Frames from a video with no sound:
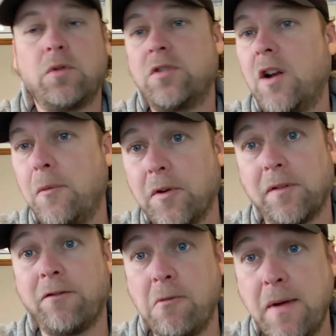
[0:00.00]
Well, it certainly
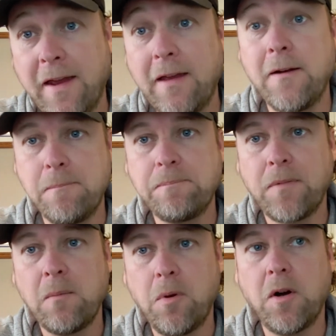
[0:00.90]
wasn't for me,
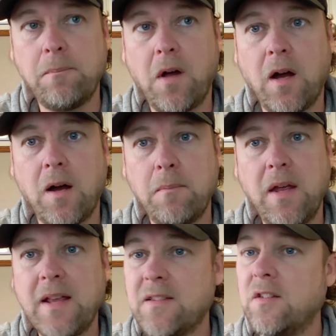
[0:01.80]
but
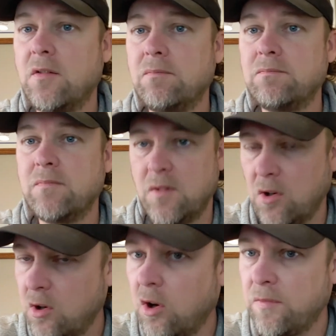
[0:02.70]
isn't
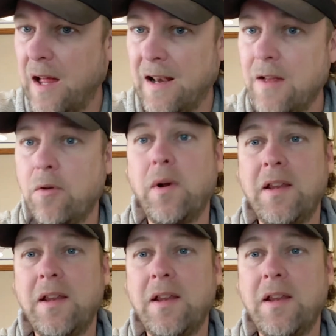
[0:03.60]
on that level.